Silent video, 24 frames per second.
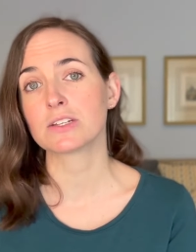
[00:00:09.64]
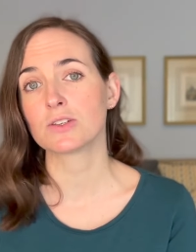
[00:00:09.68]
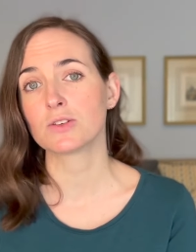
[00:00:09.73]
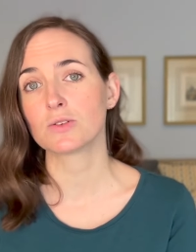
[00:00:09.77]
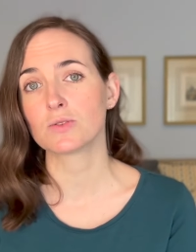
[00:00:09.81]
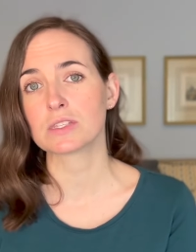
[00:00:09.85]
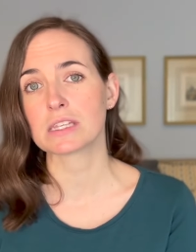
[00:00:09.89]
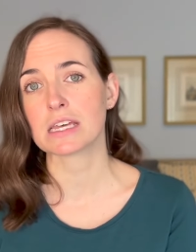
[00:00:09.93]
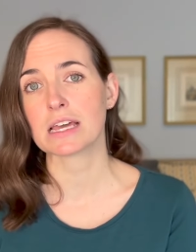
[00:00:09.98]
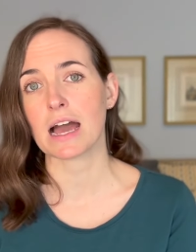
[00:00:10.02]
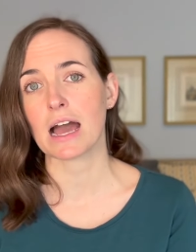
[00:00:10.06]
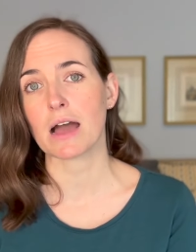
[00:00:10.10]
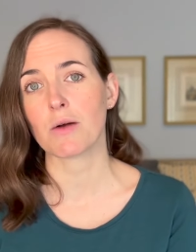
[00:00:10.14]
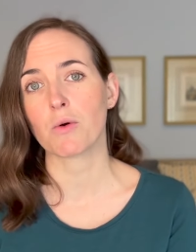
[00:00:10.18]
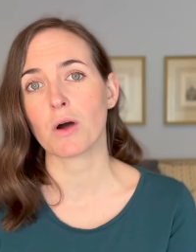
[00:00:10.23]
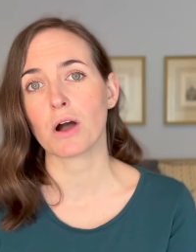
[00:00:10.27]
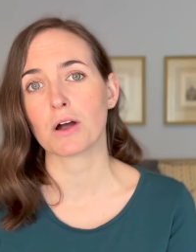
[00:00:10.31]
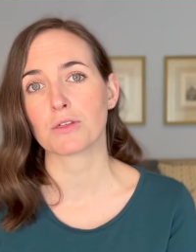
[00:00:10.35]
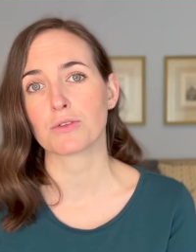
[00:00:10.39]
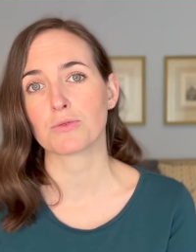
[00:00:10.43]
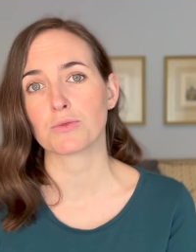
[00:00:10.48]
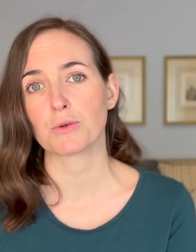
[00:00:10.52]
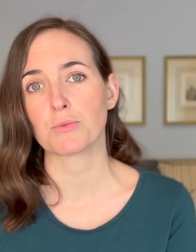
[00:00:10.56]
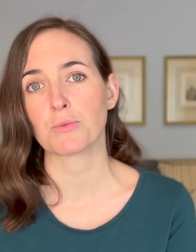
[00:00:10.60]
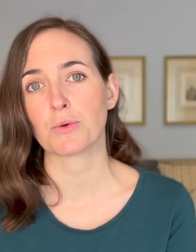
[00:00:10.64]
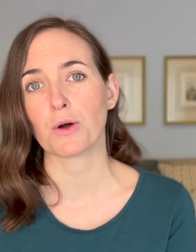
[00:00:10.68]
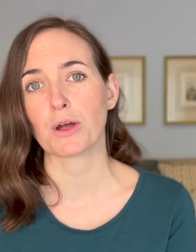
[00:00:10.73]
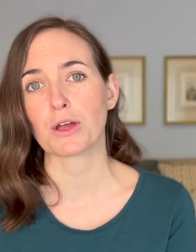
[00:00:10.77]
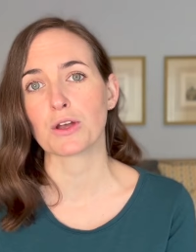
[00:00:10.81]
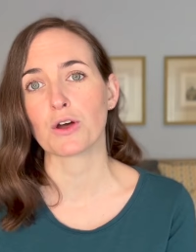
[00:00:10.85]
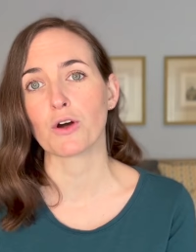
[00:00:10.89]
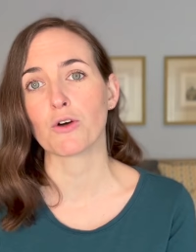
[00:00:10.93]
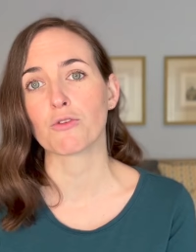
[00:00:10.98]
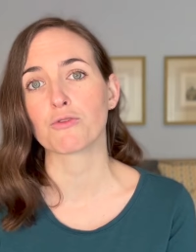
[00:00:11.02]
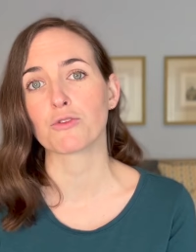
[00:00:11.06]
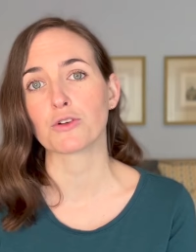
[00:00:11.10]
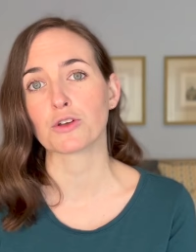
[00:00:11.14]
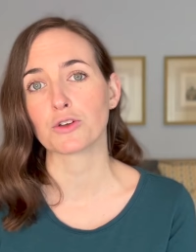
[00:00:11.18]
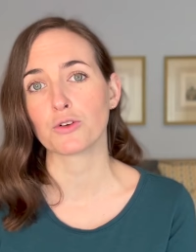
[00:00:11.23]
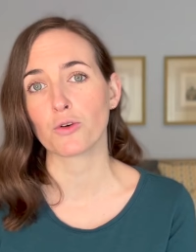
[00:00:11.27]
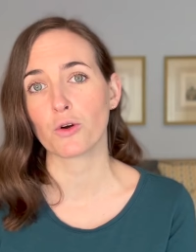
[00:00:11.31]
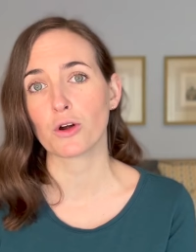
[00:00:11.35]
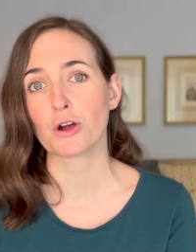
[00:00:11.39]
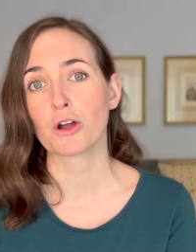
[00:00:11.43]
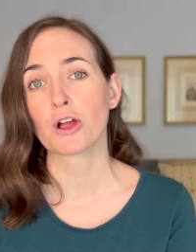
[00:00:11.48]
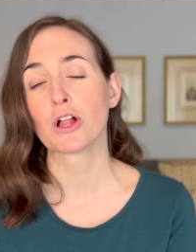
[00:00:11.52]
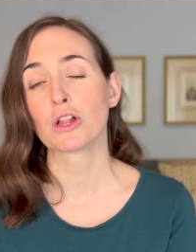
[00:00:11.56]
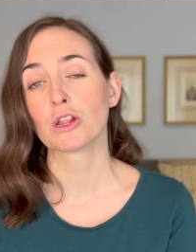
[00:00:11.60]
use the iWALK 3.0 for
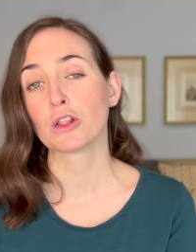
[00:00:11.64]
your